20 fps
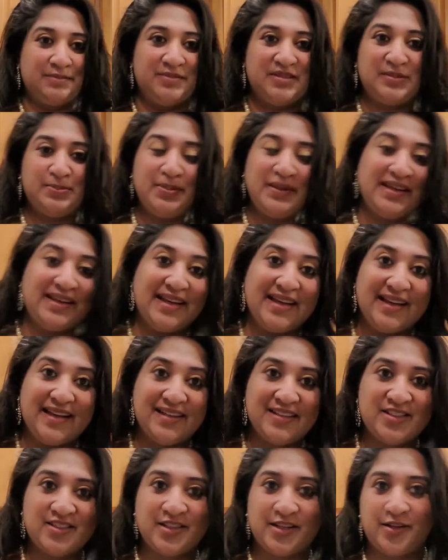
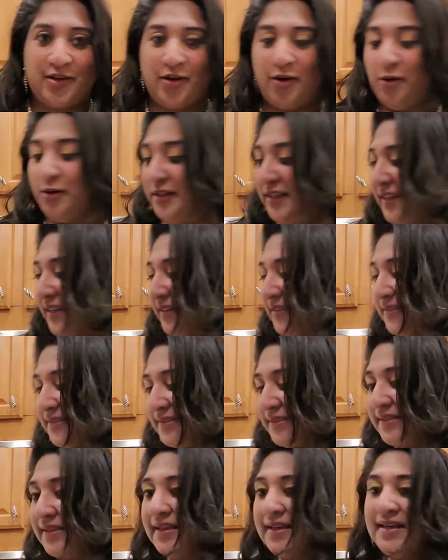spinach and
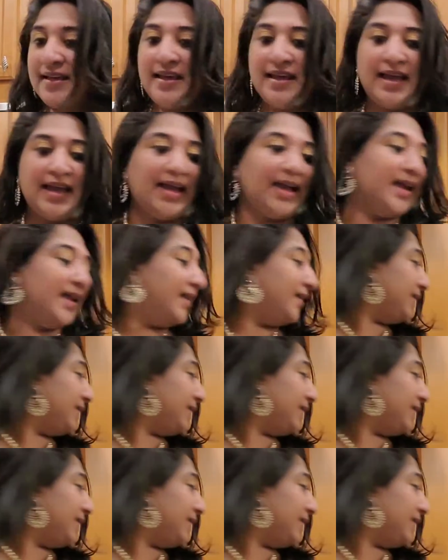onions, and